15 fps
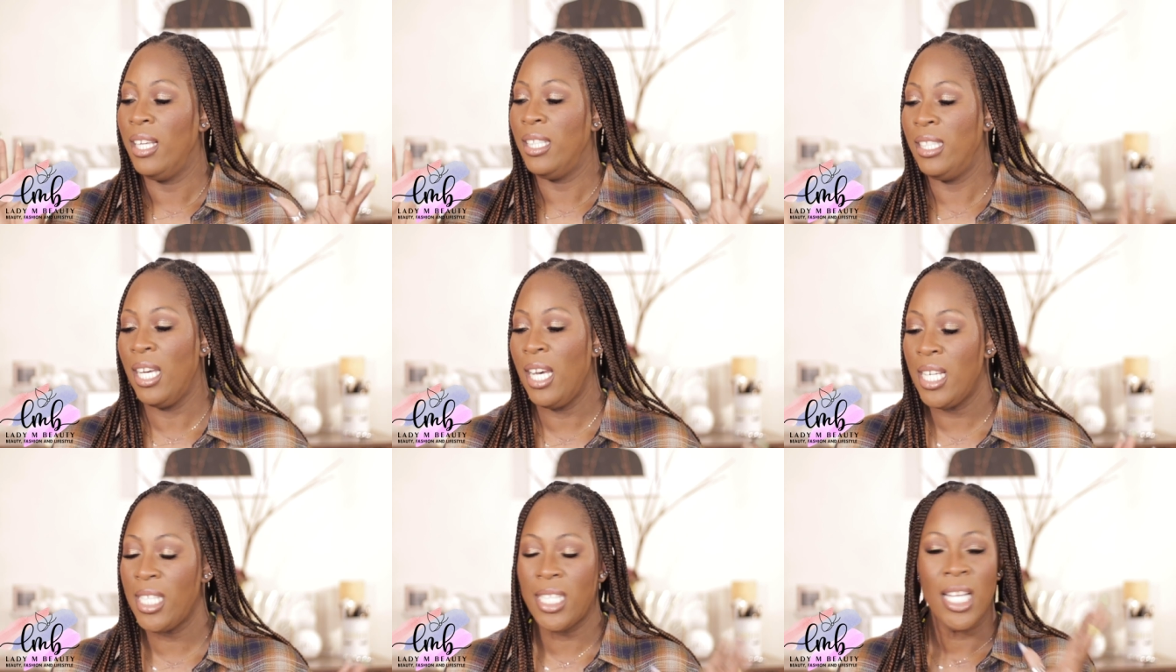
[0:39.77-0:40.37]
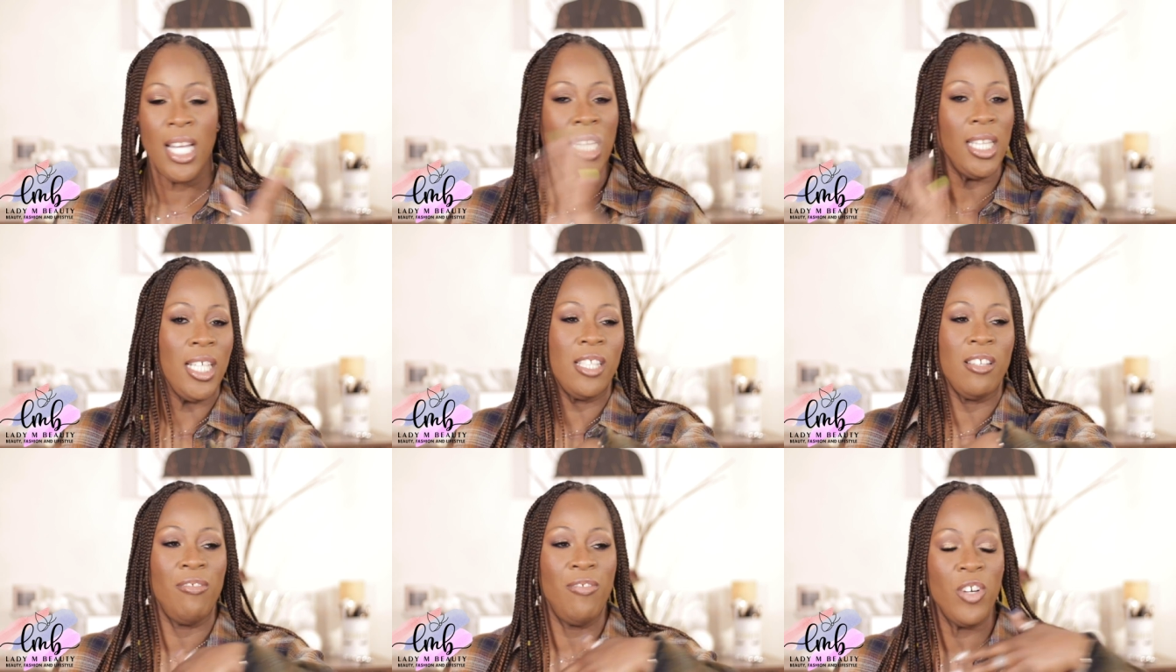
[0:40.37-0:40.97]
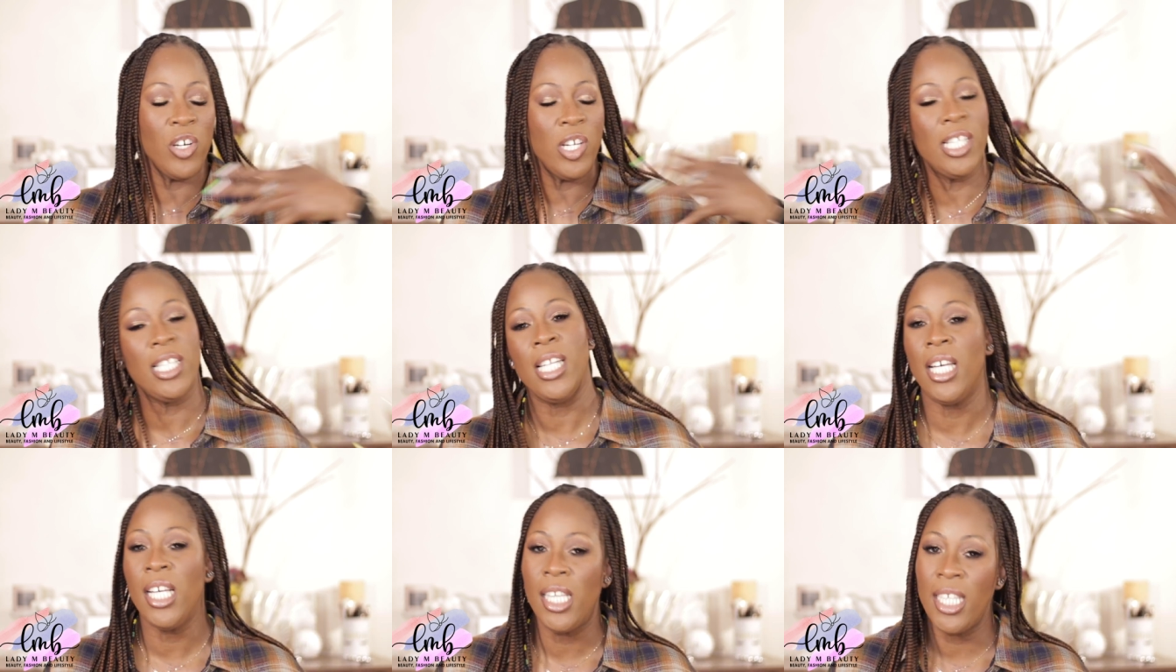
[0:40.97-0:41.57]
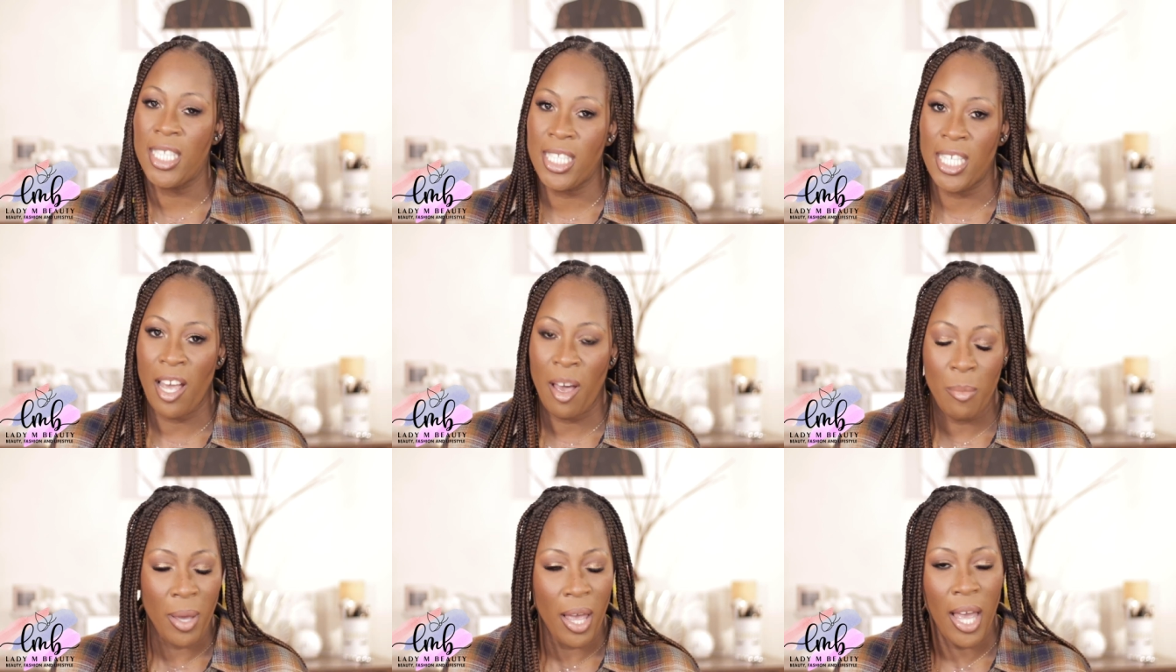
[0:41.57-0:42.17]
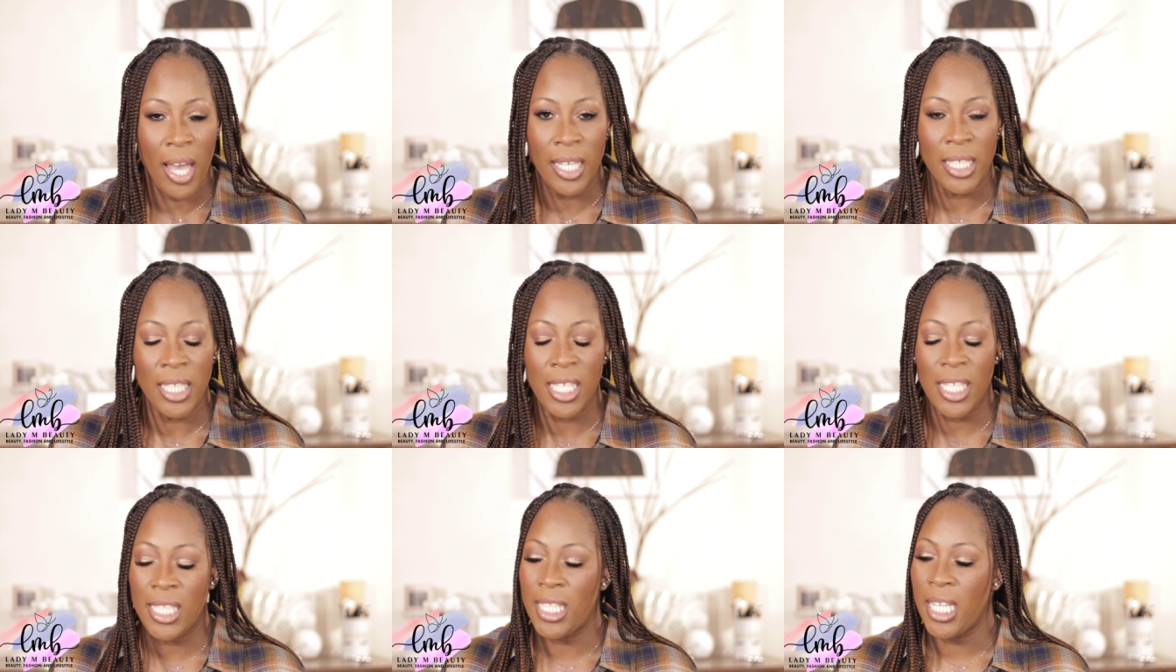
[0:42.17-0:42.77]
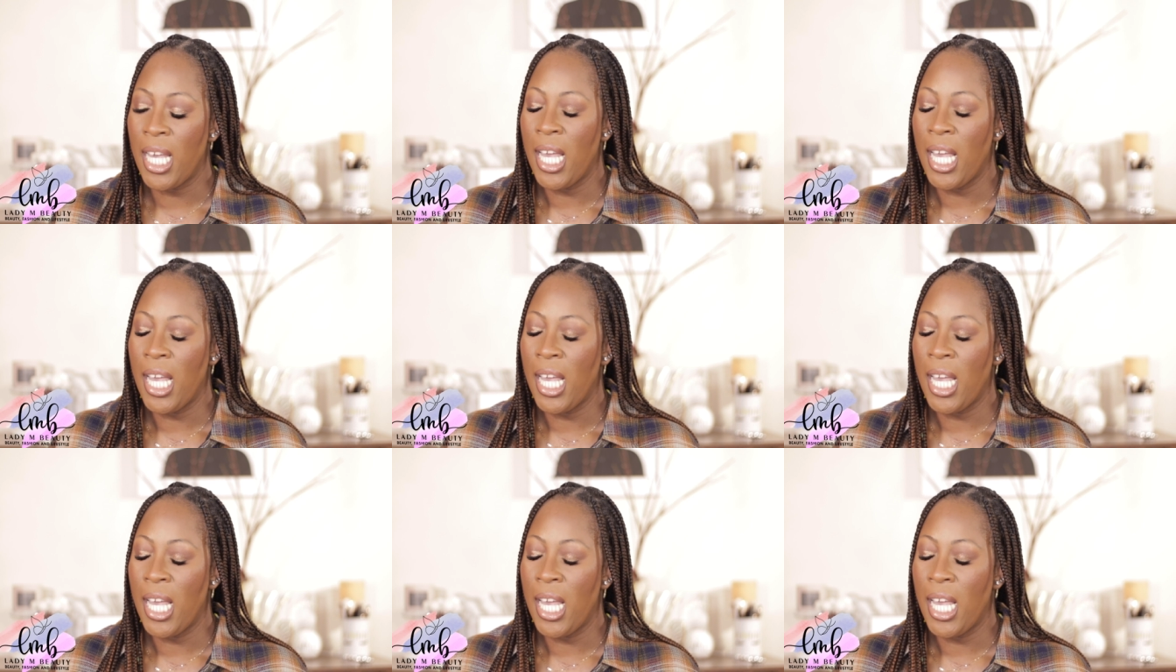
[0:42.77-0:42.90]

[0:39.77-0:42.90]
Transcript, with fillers: Yes, the Sephora sale is now behind us